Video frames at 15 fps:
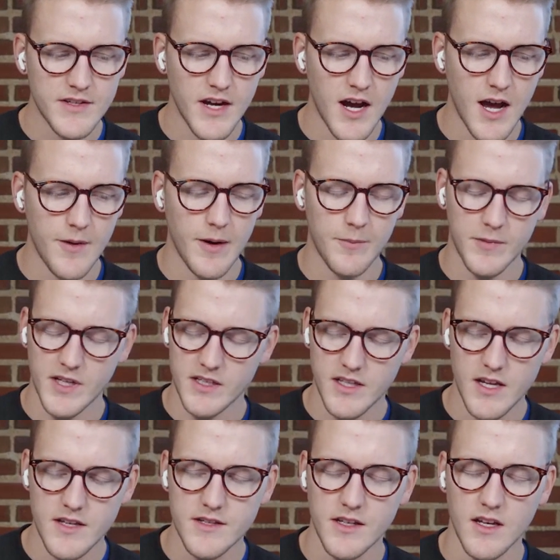that time, and I'm
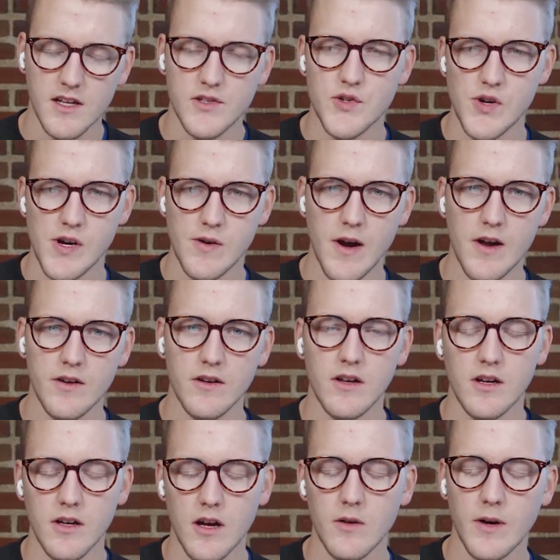condensing history
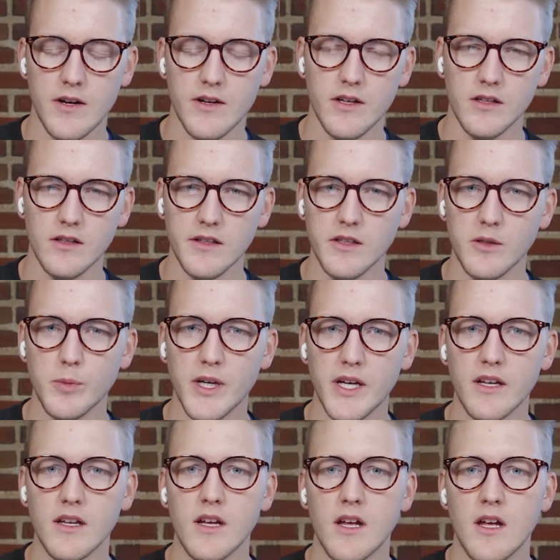around uh, around it a little
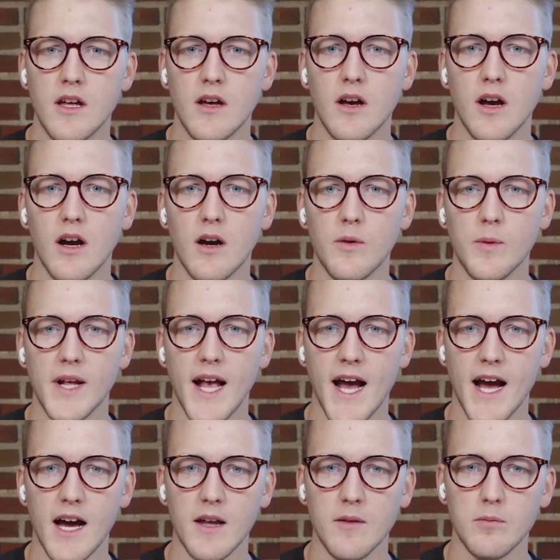bit. Uh, we
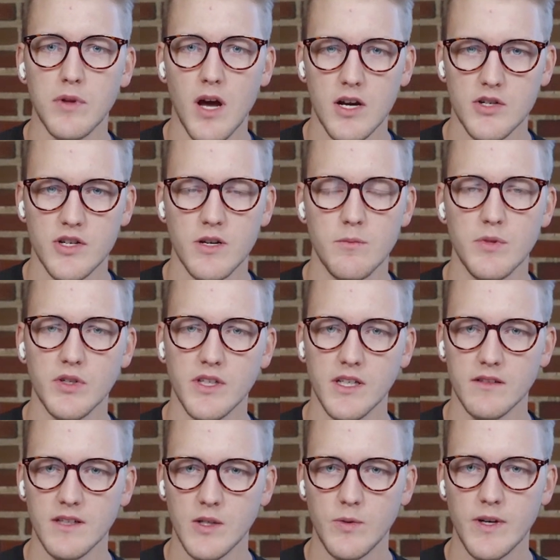had Blockstream
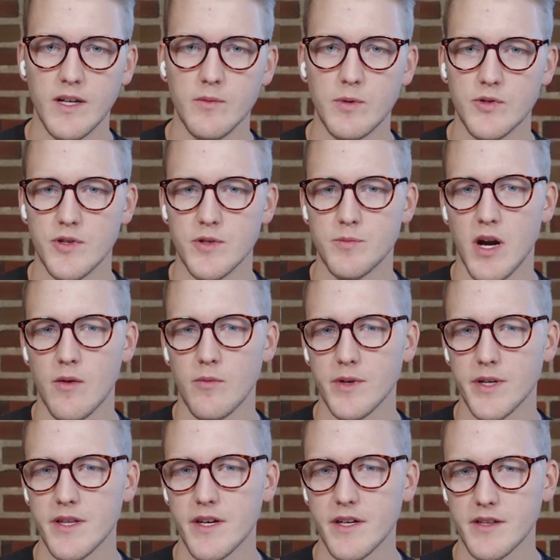building Liquid, which was
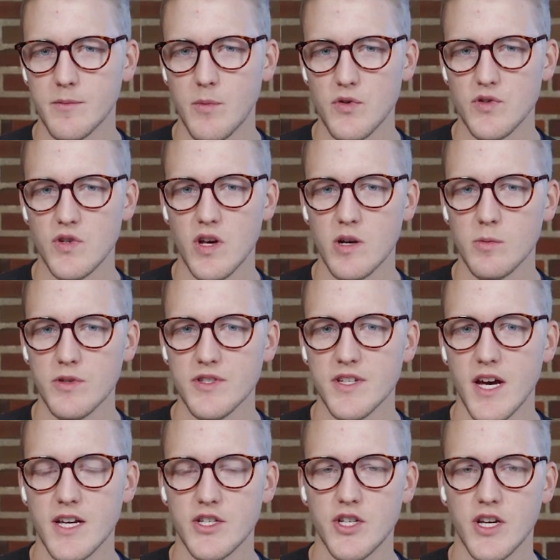probably like the most notable
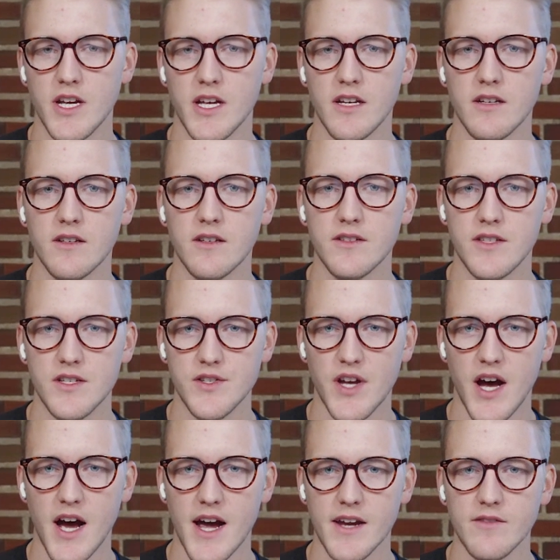sidechain
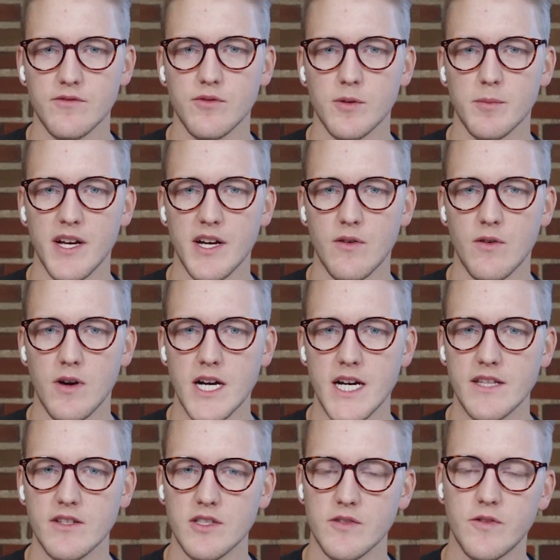design for
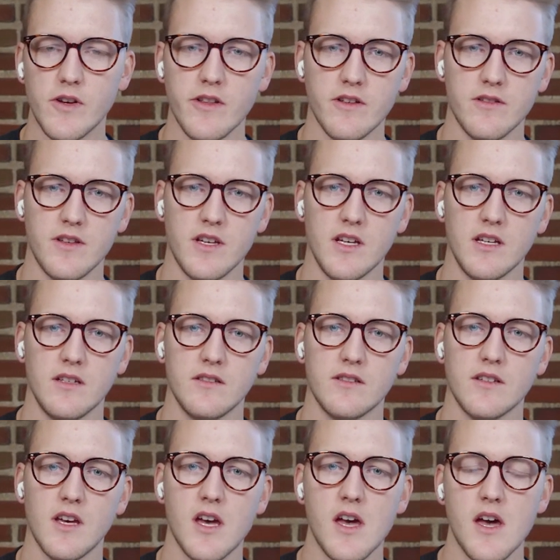Bitcoin. There's a few other
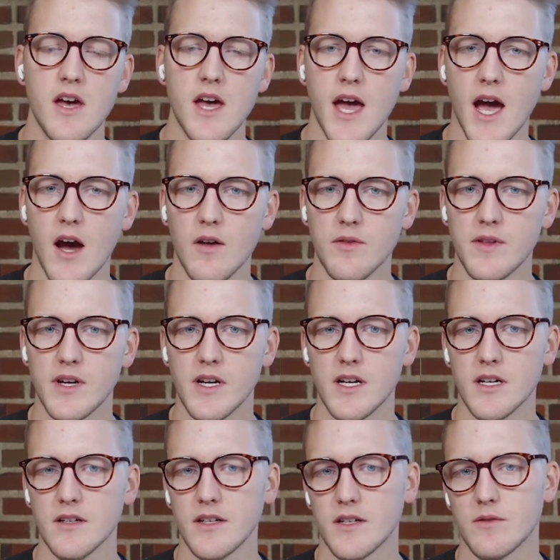things out
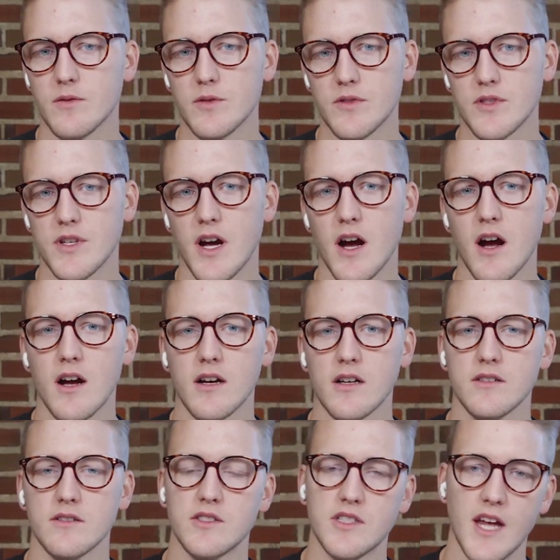there like
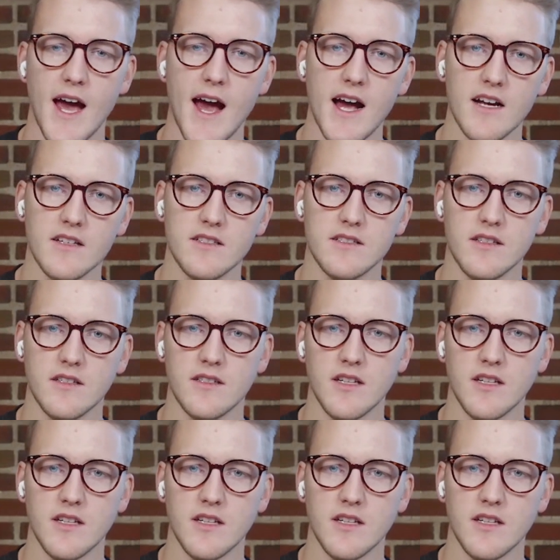Rootstock, Stacks,